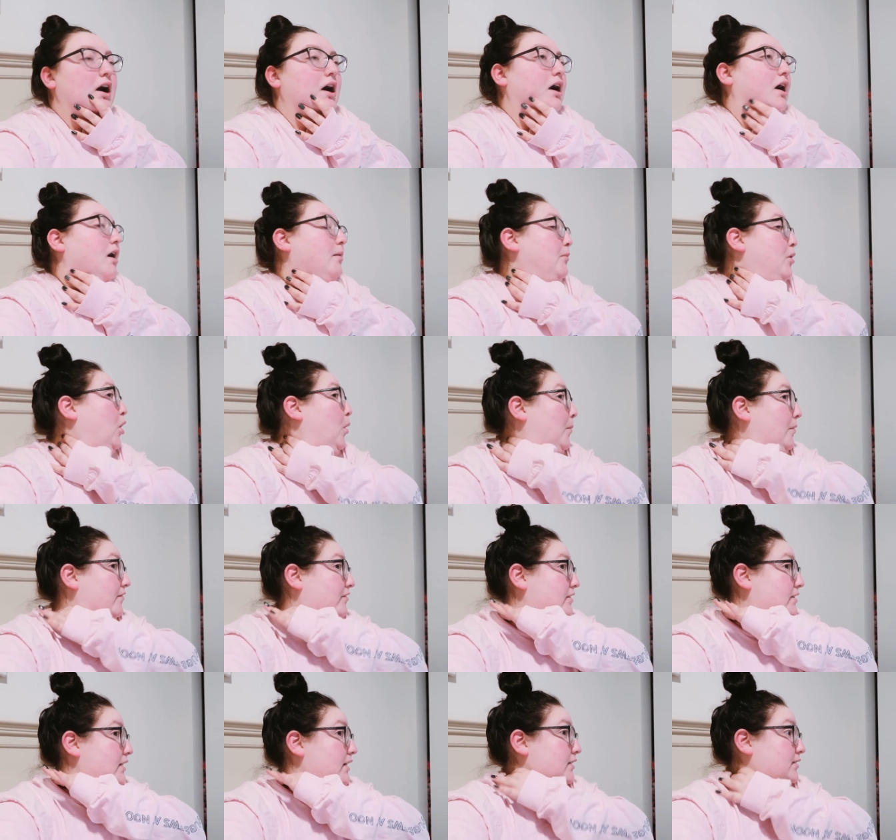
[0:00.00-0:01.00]
Um, hope
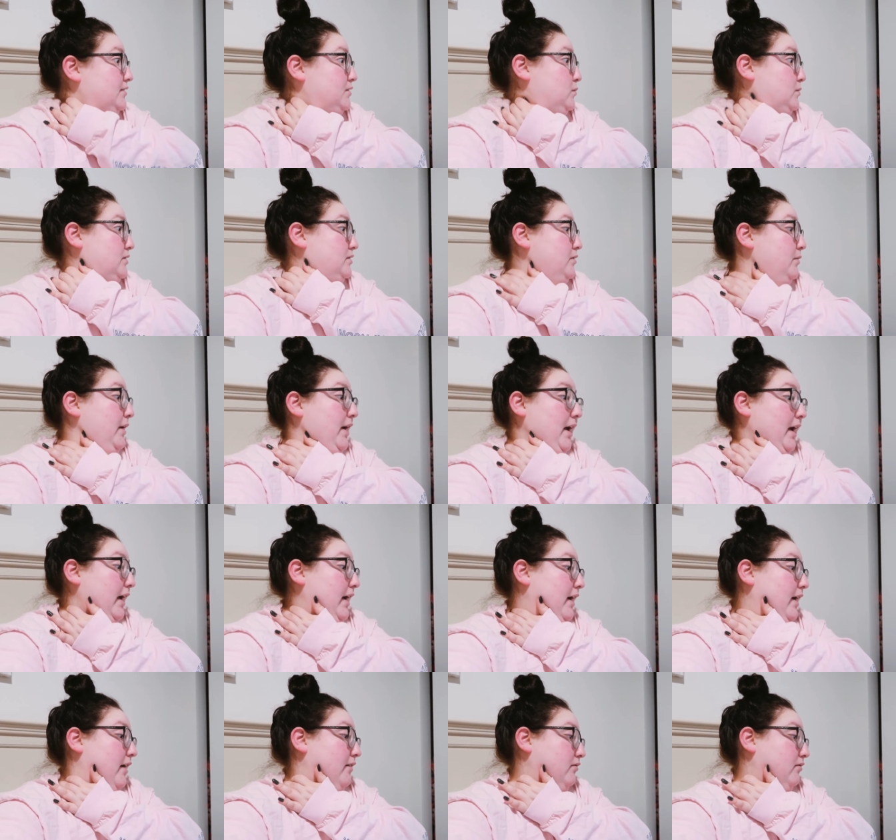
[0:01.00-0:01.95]
everything else was okay.